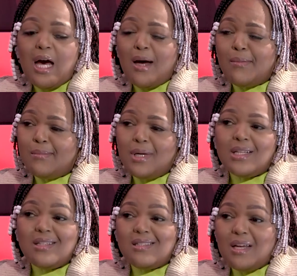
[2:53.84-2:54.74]
And
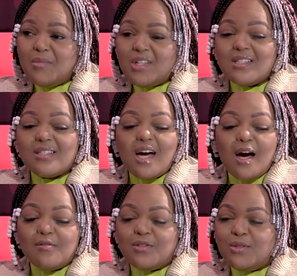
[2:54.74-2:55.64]
entertainment is
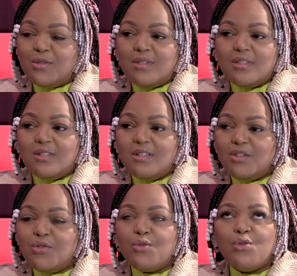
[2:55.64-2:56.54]
tough, dude.
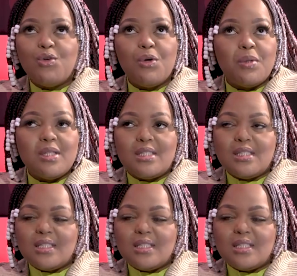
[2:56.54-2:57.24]
You know it. It's